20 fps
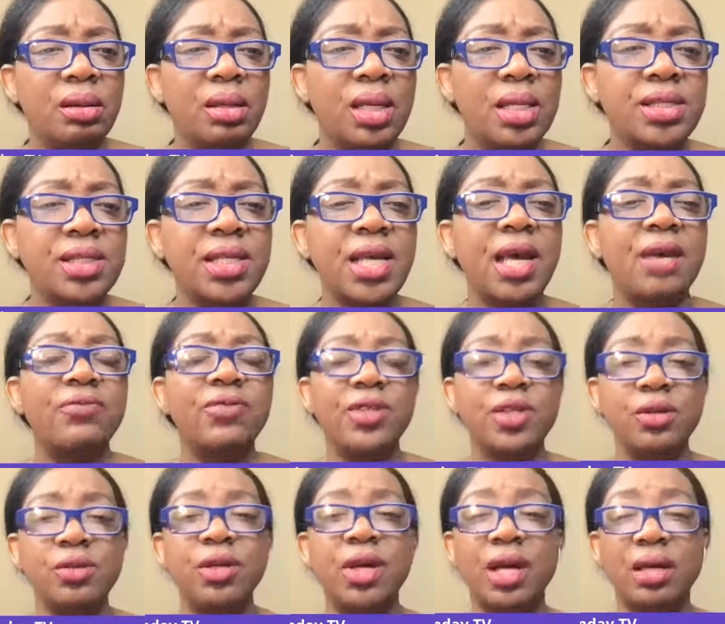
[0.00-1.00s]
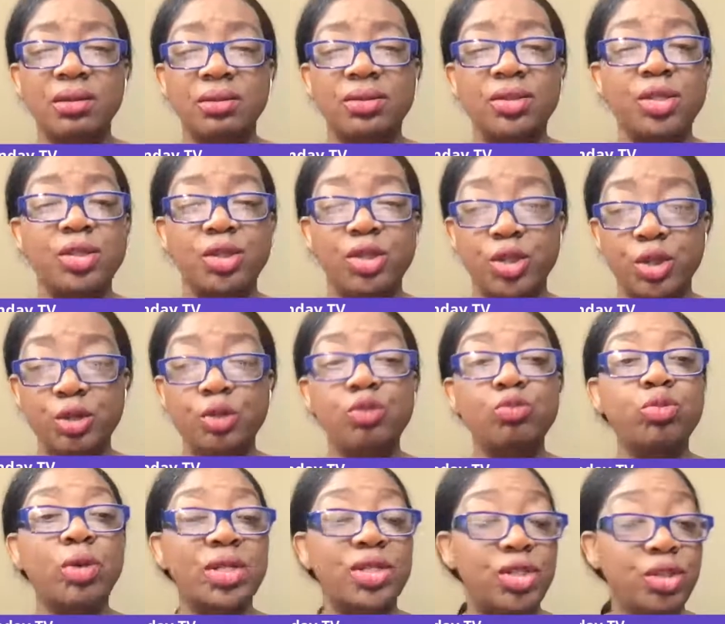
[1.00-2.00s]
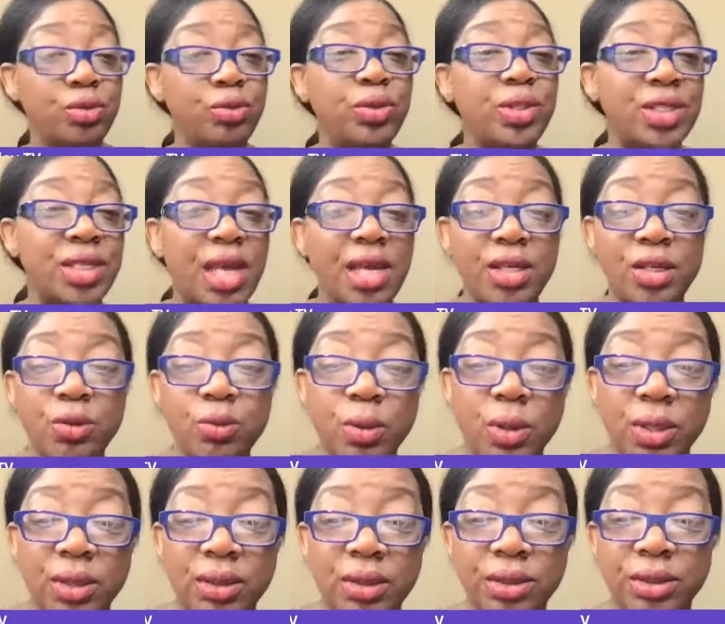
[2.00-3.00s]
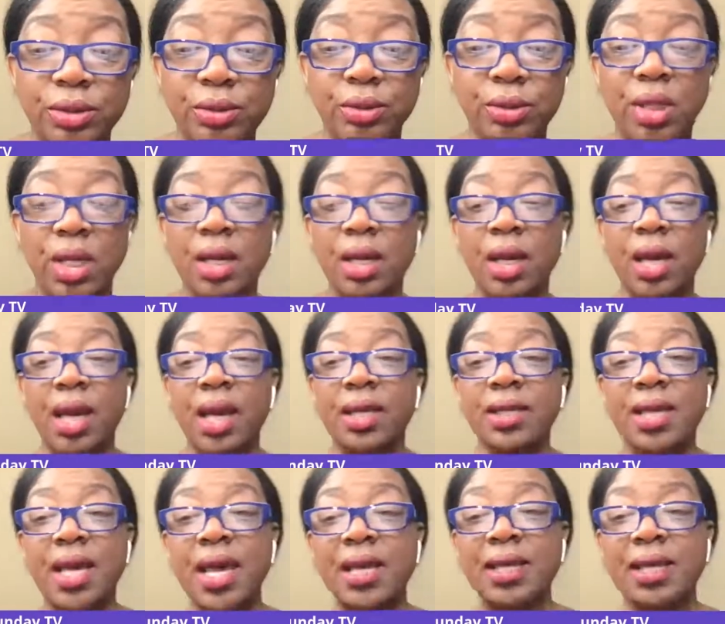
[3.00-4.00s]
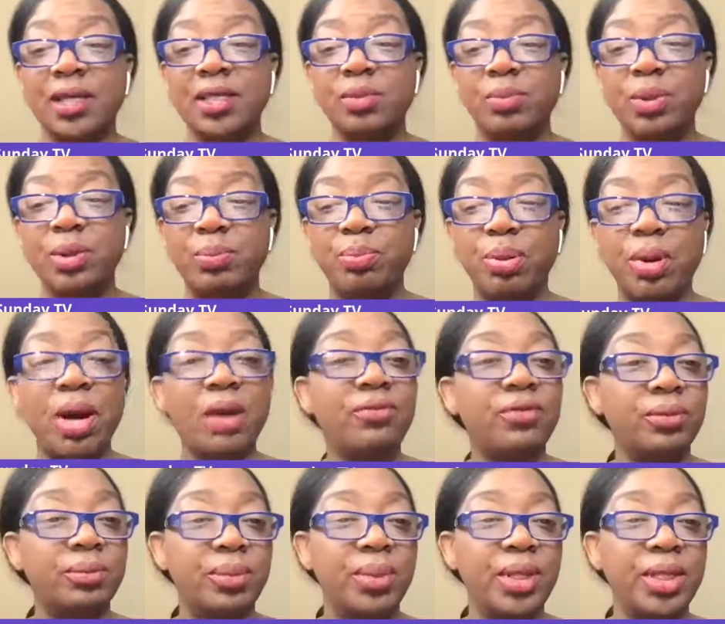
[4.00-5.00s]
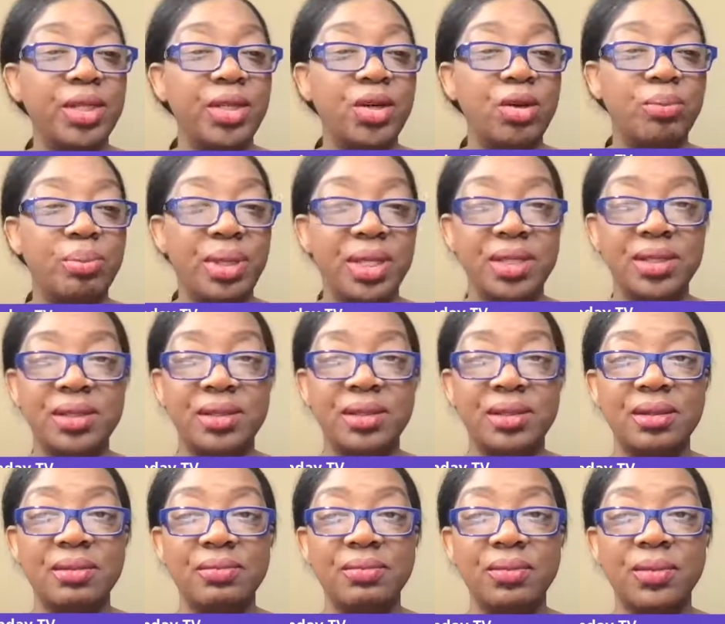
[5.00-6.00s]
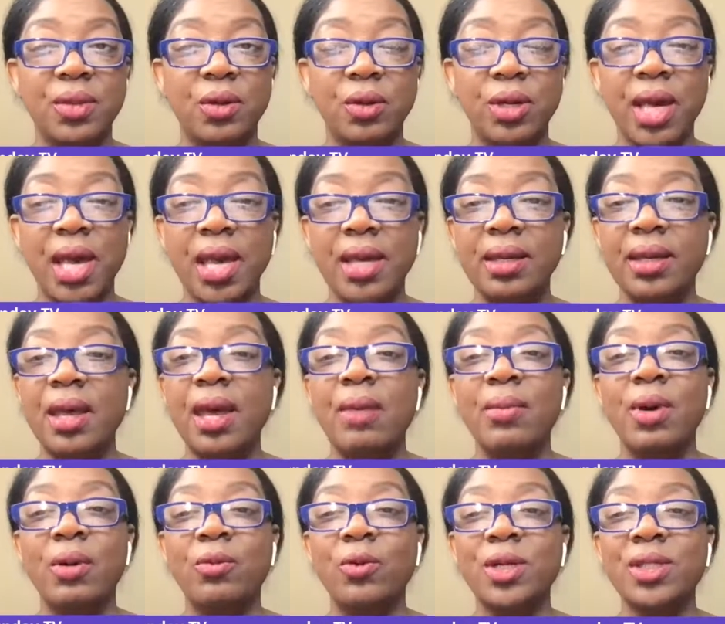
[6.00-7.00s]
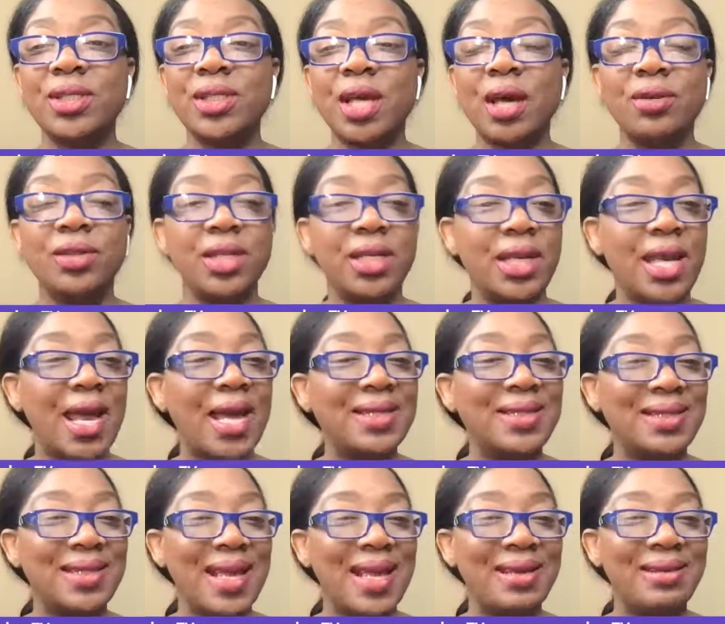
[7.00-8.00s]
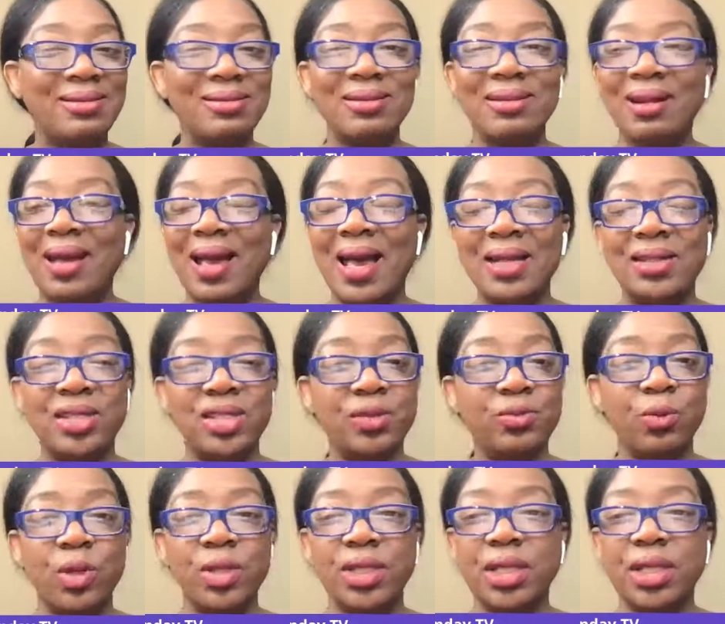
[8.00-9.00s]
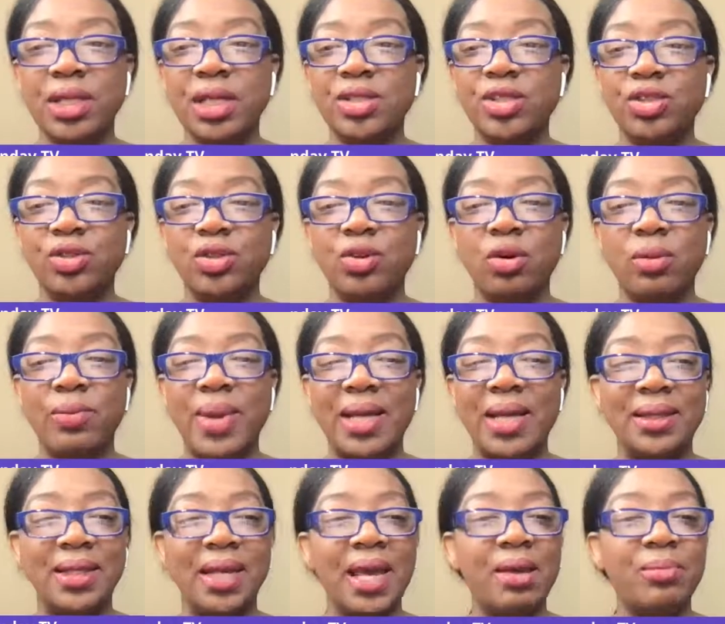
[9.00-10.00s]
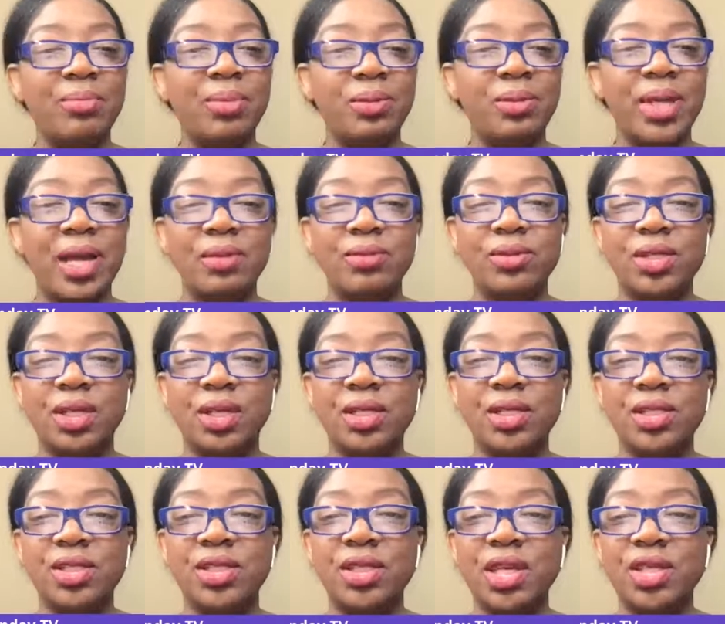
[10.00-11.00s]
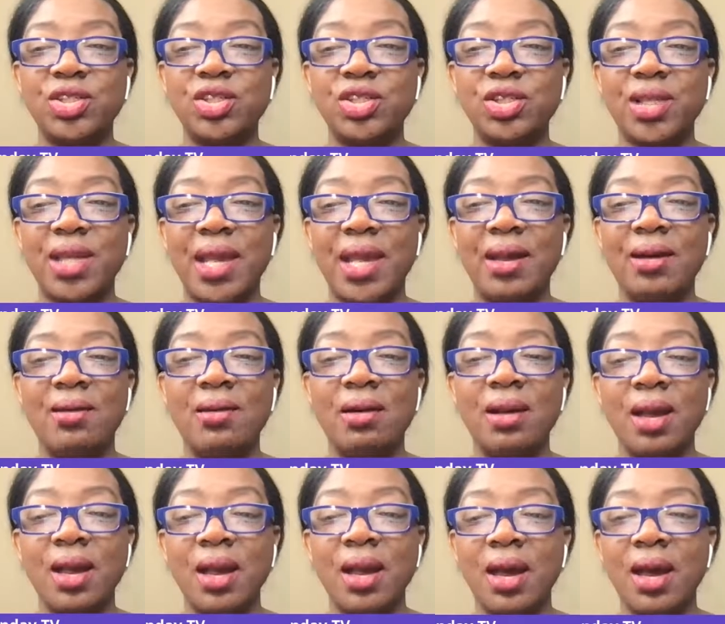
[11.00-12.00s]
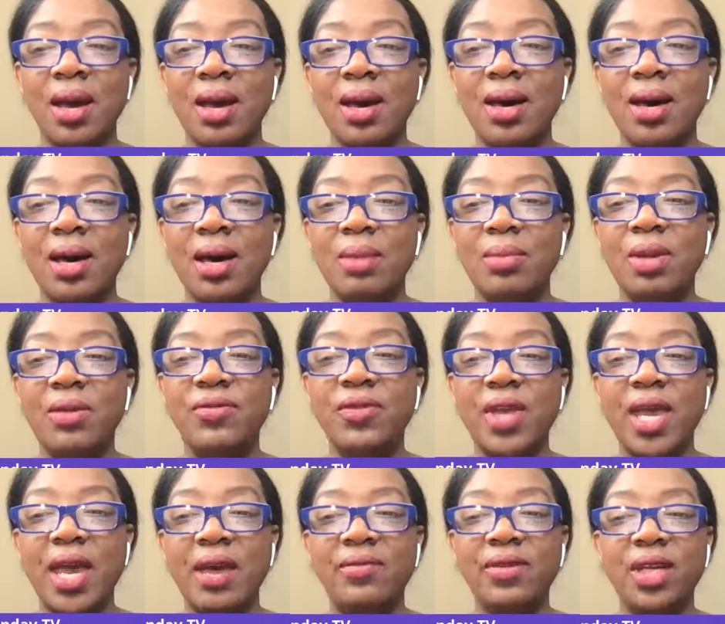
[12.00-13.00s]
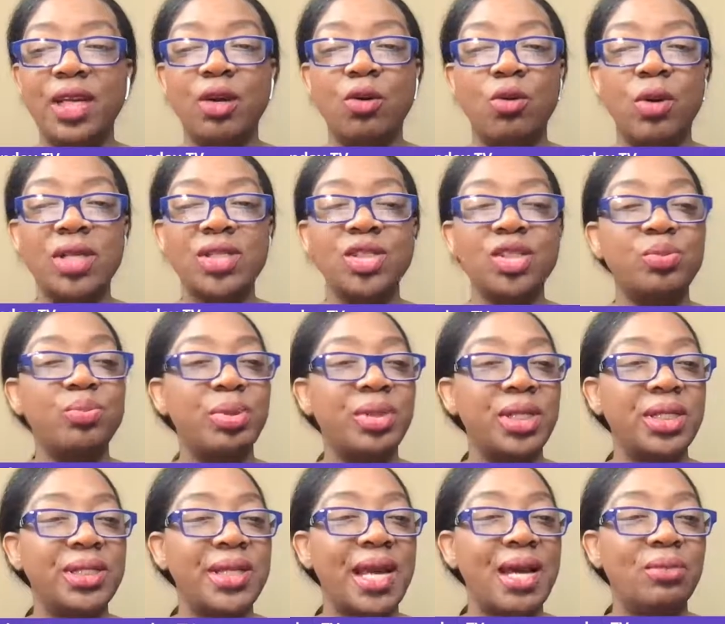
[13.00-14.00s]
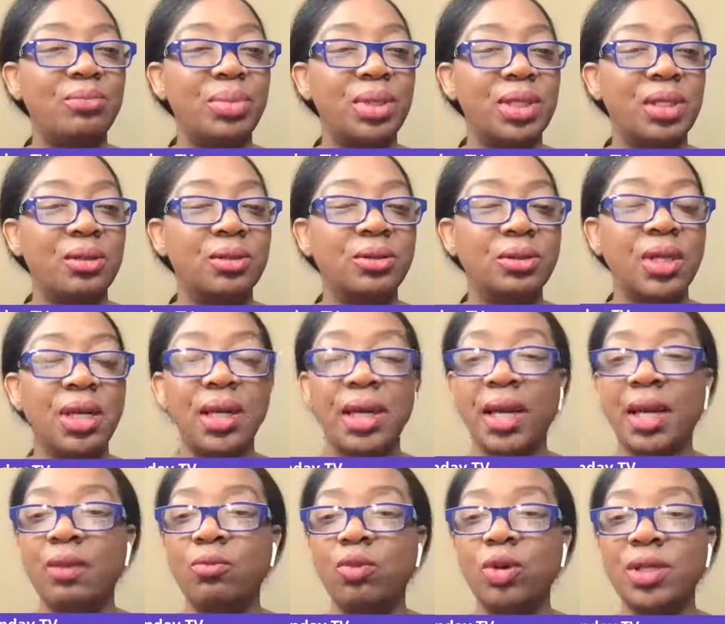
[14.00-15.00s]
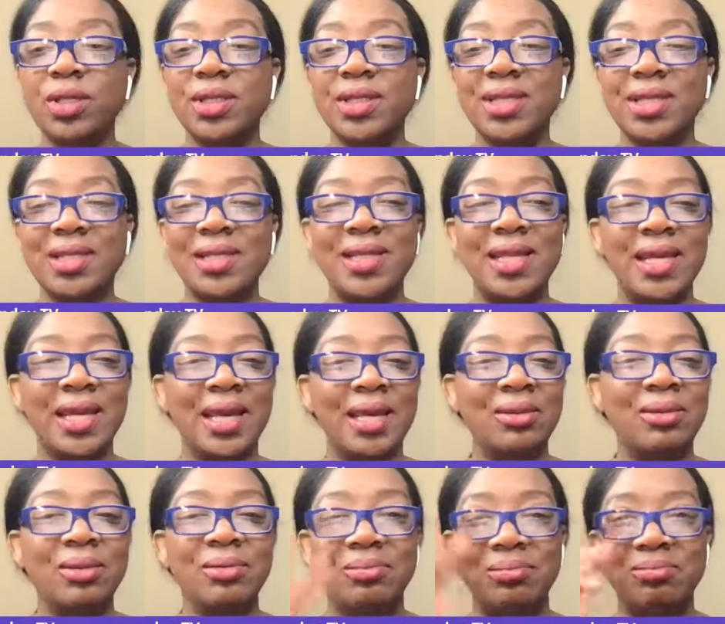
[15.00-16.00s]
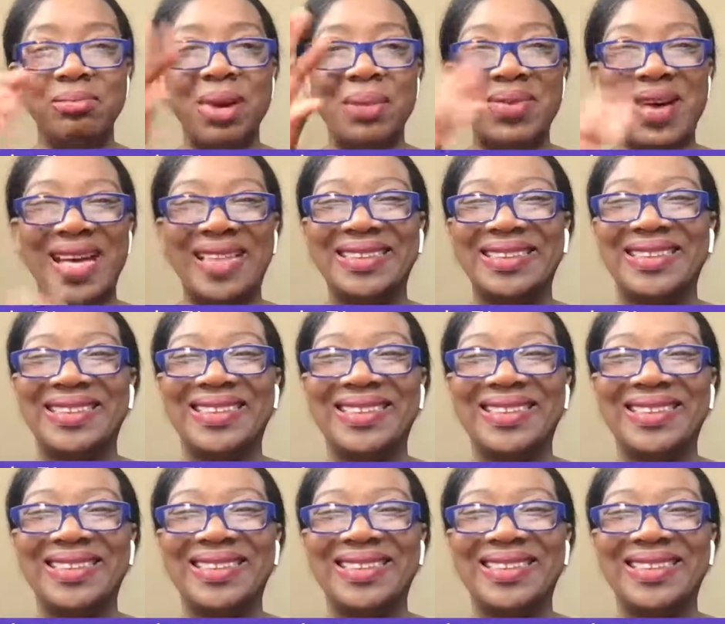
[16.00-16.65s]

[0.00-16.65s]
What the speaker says: It's time for you to do what you say you were going to do, and that is be profitable in your business. Okay, but we'll talk to you guys later. I just wanted to let you know about that. But that was a good session there. If you have any questions, put it down below, and we'll see you then. Bye-bye.